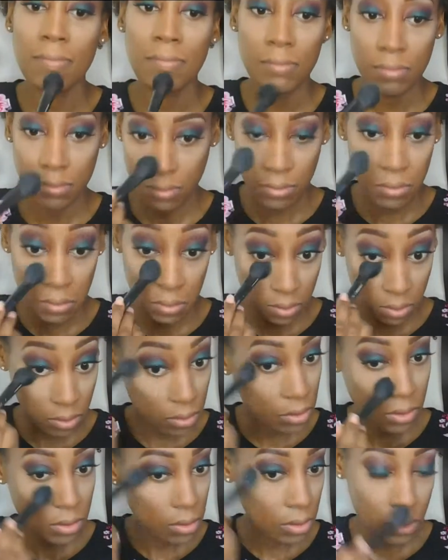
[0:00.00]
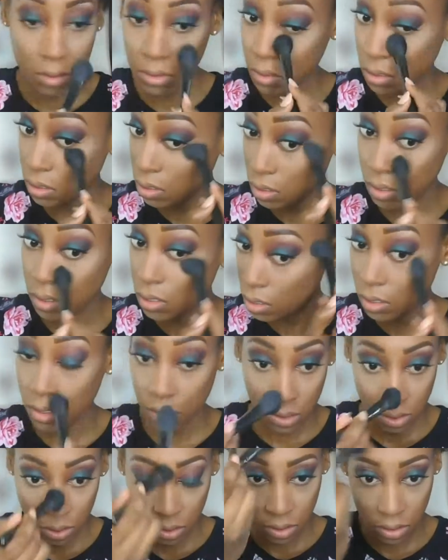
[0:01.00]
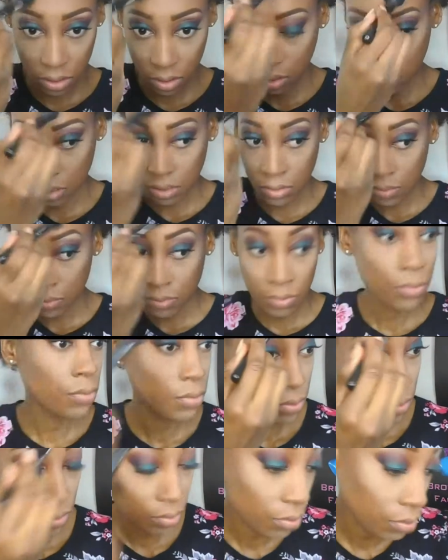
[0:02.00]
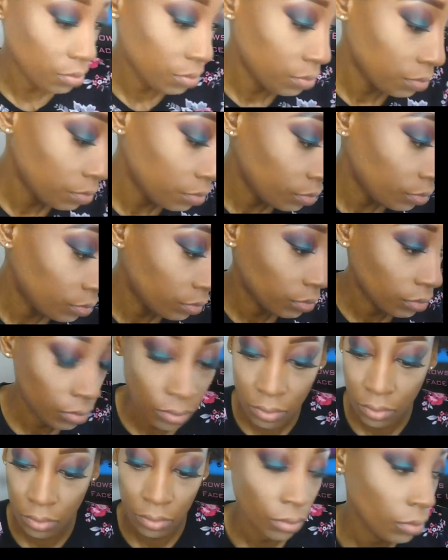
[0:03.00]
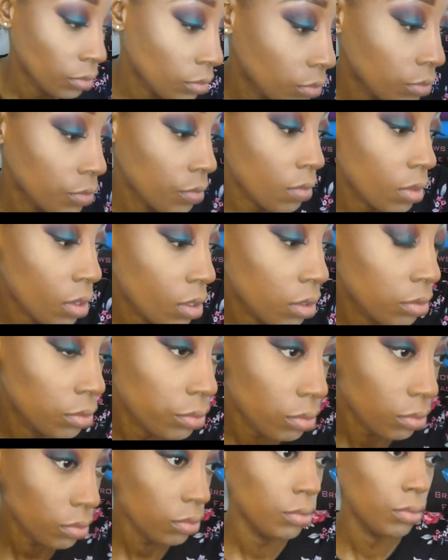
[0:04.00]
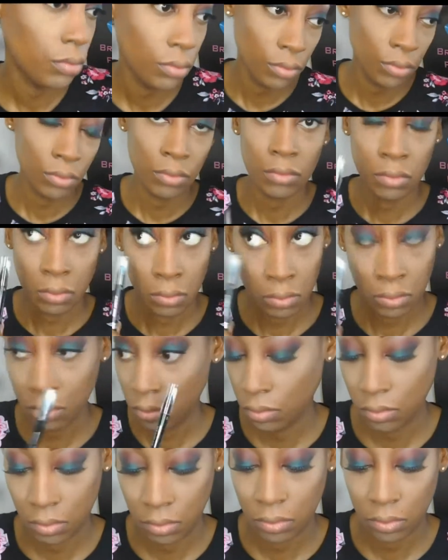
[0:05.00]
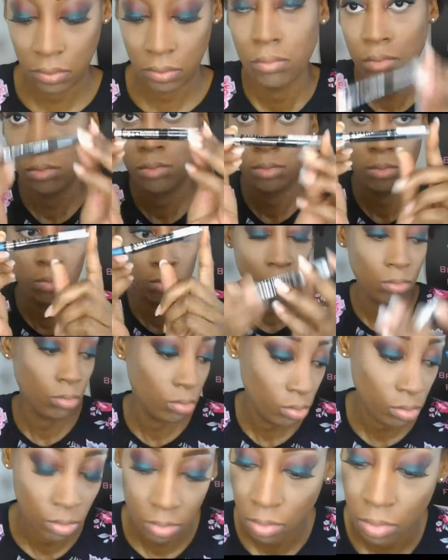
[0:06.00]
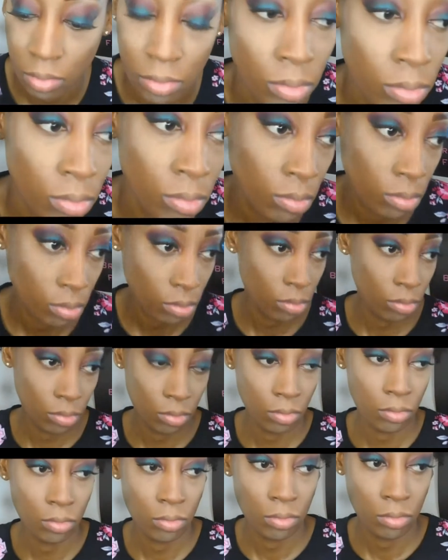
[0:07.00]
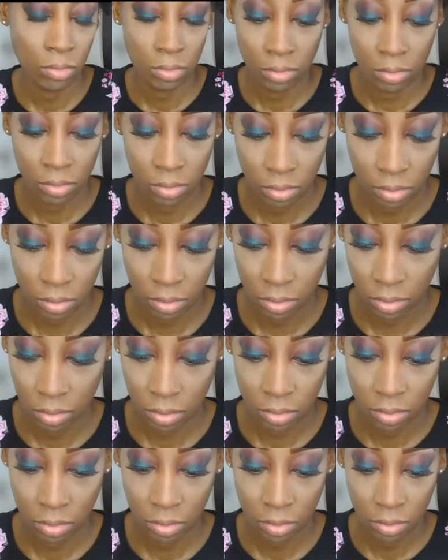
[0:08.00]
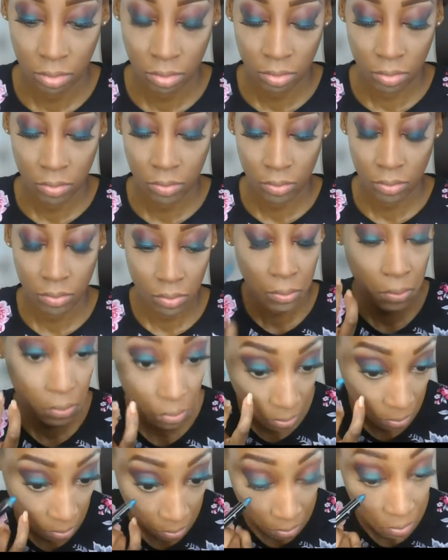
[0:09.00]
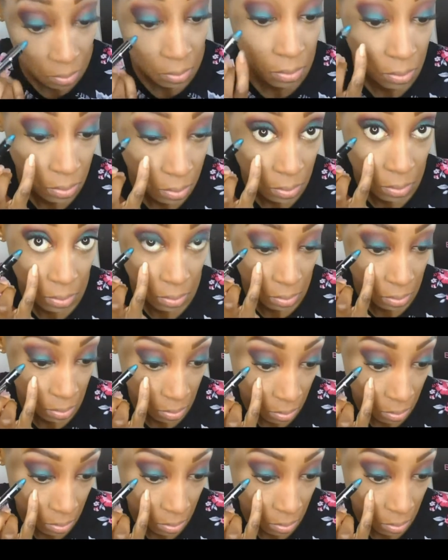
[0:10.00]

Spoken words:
I've been moving away from my Ben Nye, trying to just try different looks with different powders, and I decided to try the neutral set on myself. So I'm just setting that, and I'm going to leave that sitting